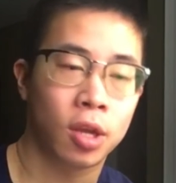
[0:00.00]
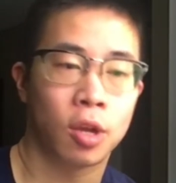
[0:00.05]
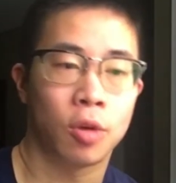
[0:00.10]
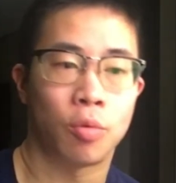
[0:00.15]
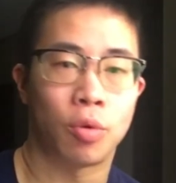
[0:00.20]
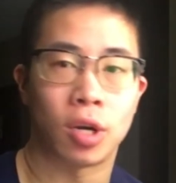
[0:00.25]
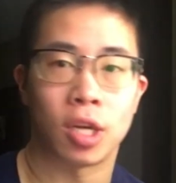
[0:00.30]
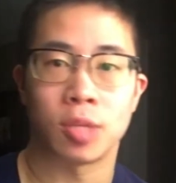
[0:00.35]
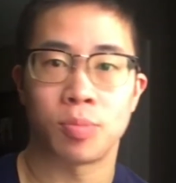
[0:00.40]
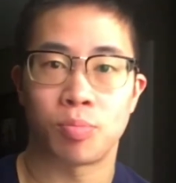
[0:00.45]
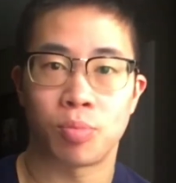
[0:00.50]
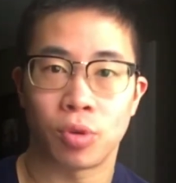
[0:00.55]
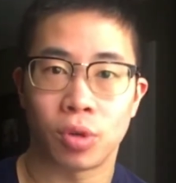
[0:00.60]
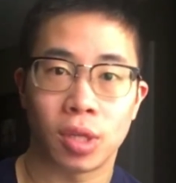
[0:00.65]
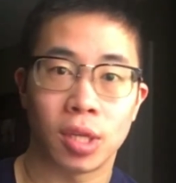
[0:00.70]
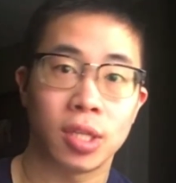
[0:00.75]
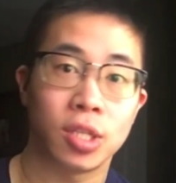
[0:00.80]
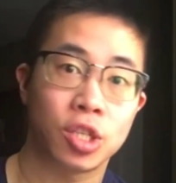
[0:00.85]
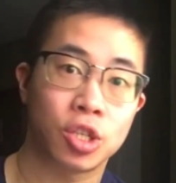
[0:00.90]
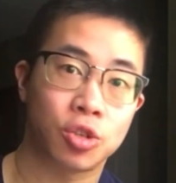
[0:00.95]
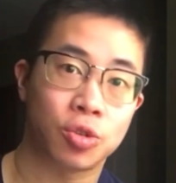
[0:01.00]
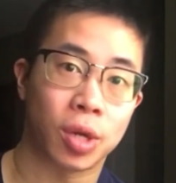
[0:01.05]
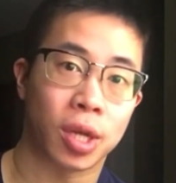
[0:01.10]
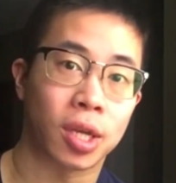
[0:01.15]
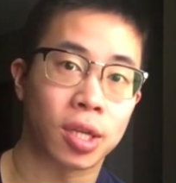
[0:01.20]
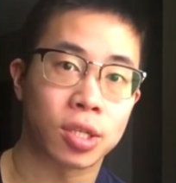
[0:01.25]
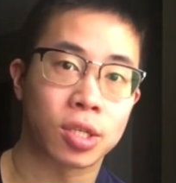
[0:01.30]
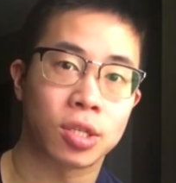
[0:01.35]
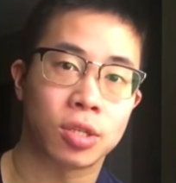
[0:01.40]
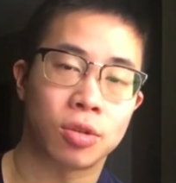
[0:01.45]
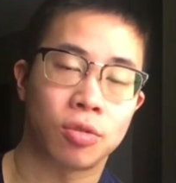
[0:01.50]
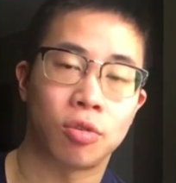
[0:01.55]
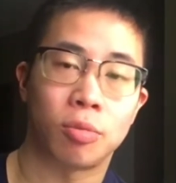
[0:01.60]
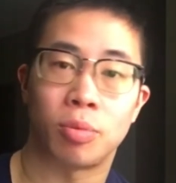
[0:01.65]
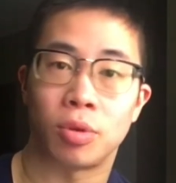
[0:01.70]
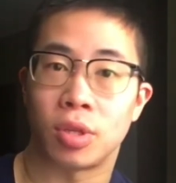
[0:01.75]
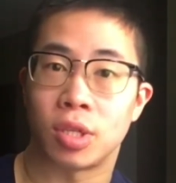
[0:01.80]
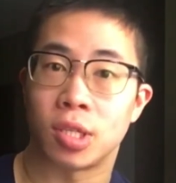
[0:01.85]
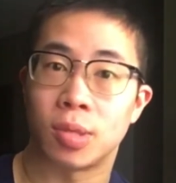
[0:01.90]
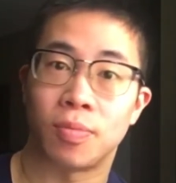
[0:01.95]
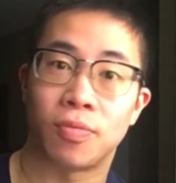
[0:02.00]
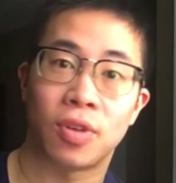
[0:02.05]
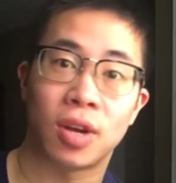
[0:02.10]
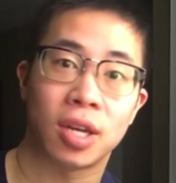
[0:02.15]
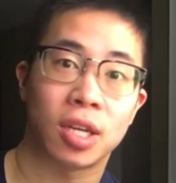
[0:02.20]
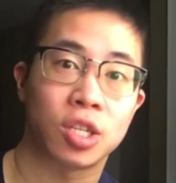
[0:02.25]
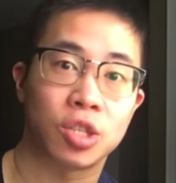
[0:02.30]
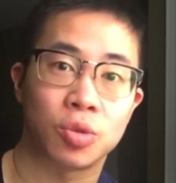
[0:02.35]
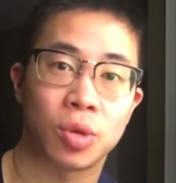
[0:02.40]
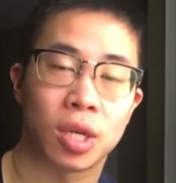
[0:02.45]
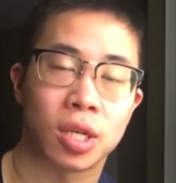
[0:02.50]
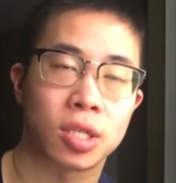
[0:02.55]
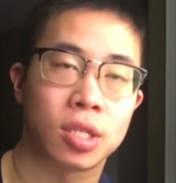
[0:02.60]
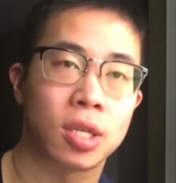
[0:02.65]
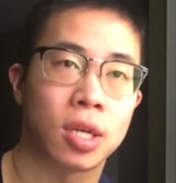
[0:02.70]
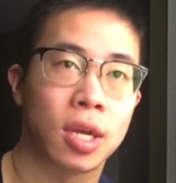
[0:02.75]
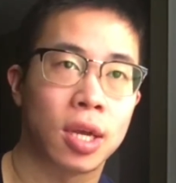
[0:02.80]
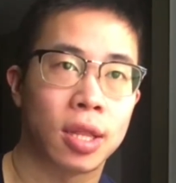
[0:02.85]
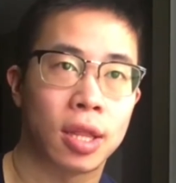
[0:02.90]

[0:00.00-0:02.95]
Whereas Berlin Strings or Berlin Symphonic Strings,